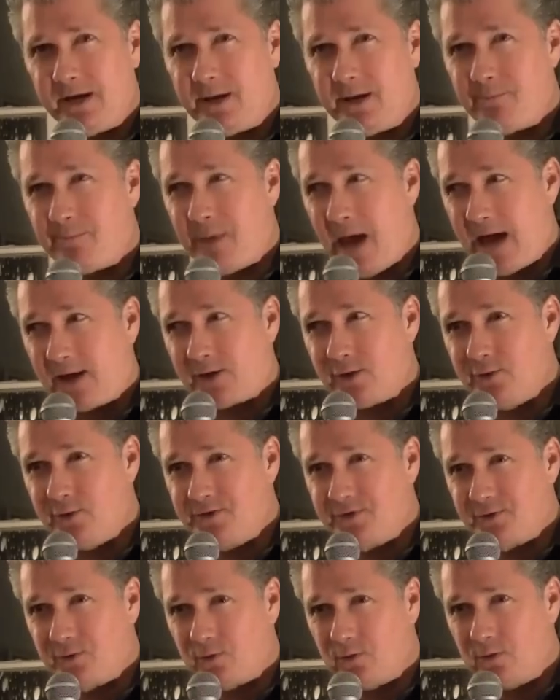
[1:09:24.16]
to get back new
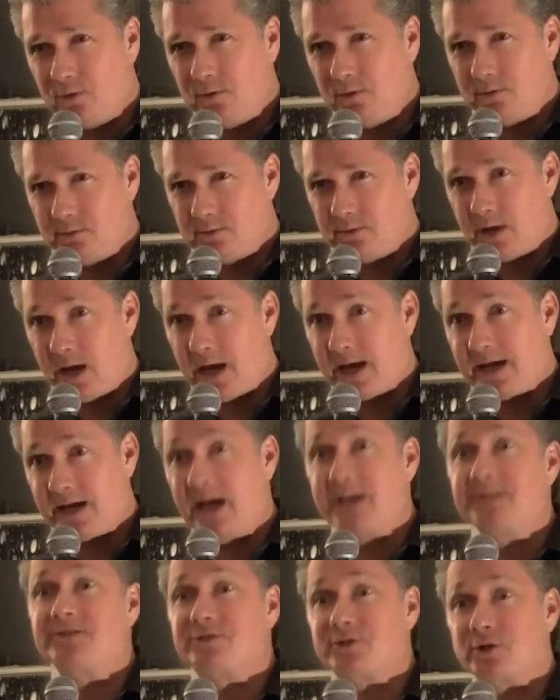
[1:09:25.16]
school? I
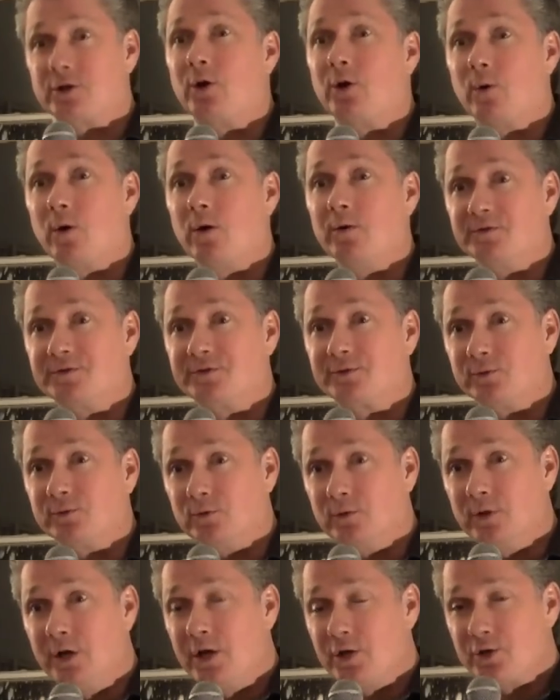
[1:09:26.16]
got to go old
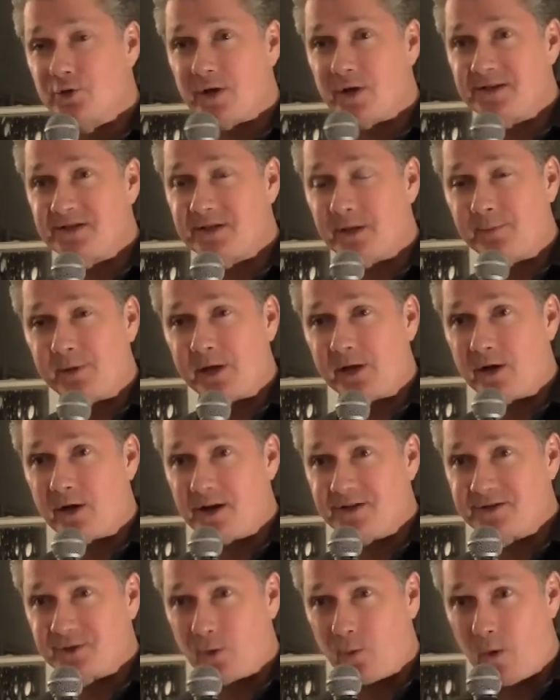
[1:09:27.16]
school. Dressed up like
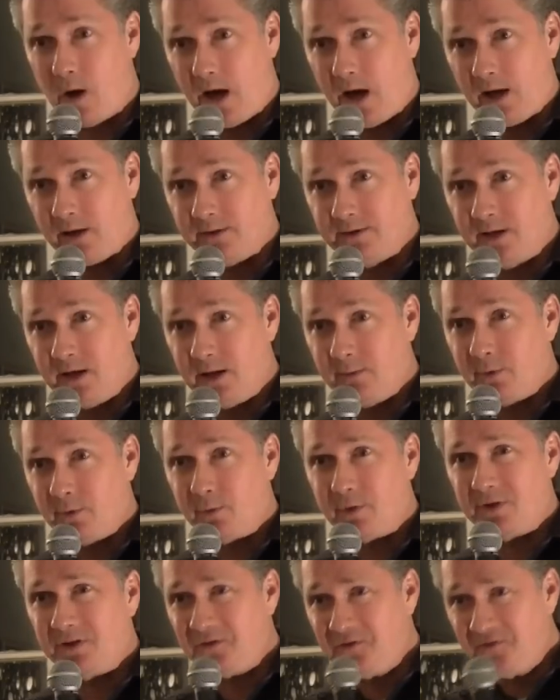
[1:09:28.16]
Oscar Wilde. Look,
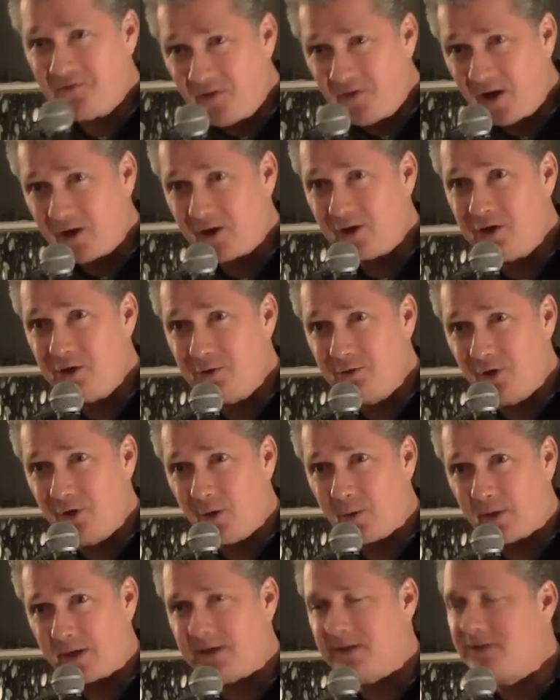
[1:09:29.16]
what the fuck are you
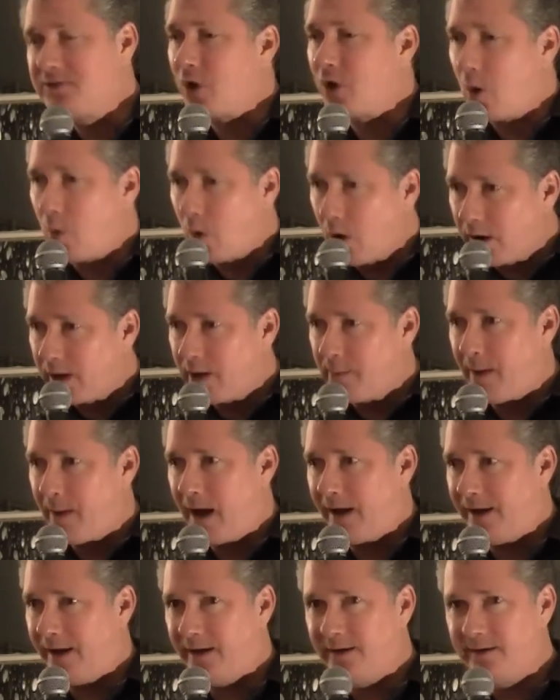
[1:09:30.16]
doing? Don't worry
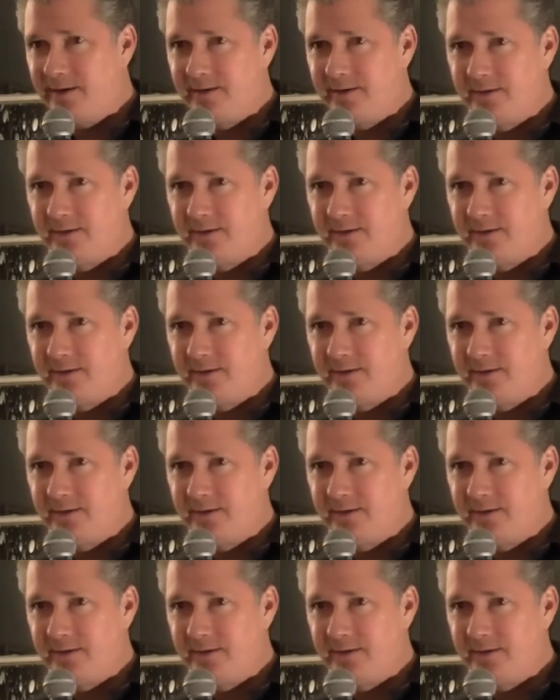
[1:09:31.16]
about it.